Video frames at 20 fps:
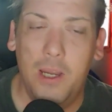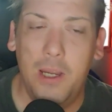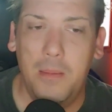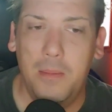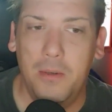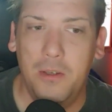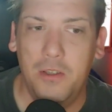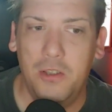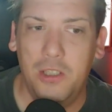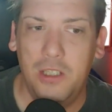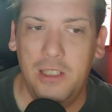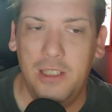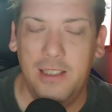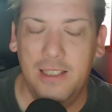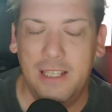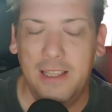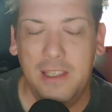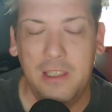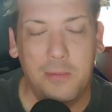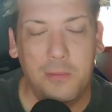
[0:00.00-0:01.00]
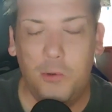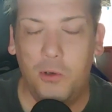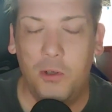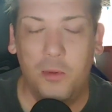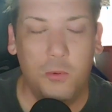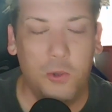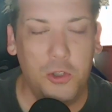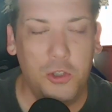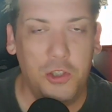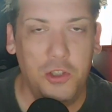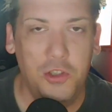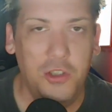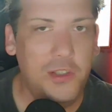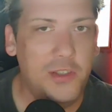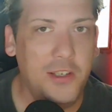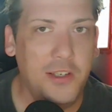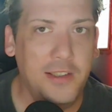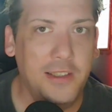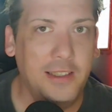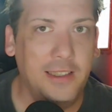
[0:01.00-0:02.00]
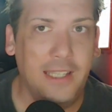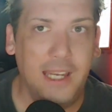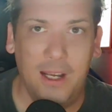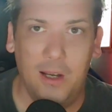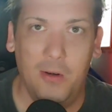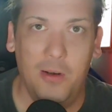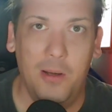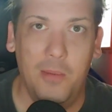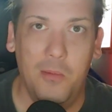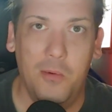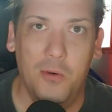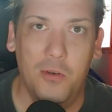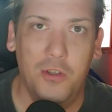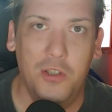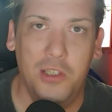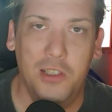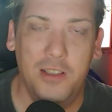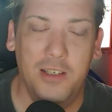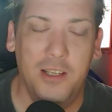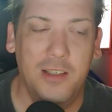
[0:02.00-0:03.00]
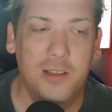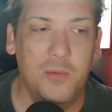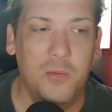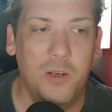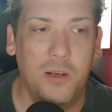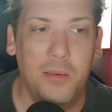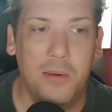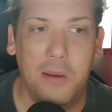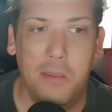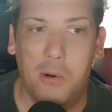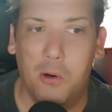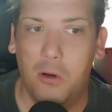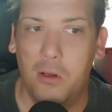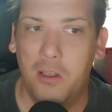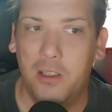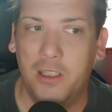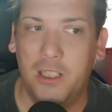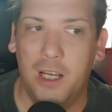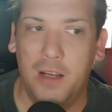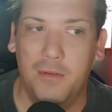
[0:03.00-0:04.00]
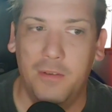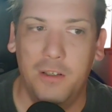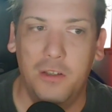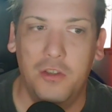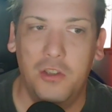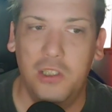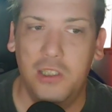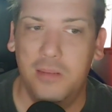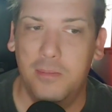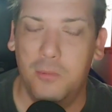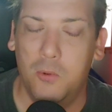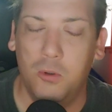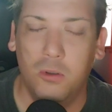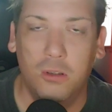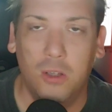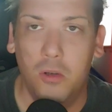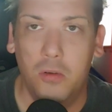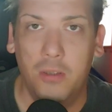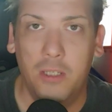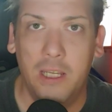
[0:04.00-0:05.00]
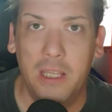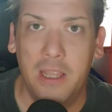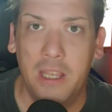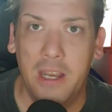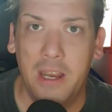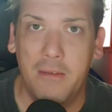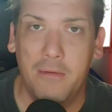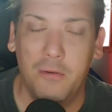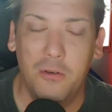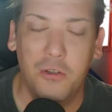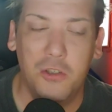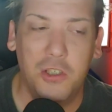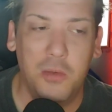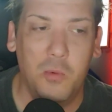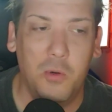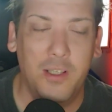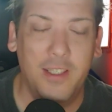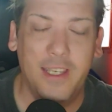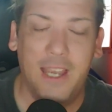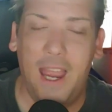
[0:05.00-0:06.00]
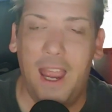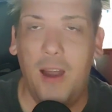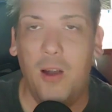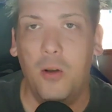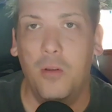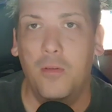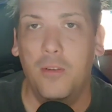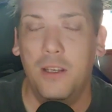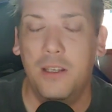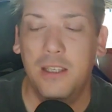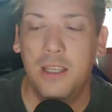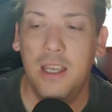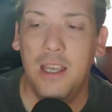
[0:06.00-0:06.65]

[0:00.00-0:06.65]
But she is at this point where she just doesn't care anymore. She doesn't want to be a part of this Coven. She's more lonely than ever. She wants out of it.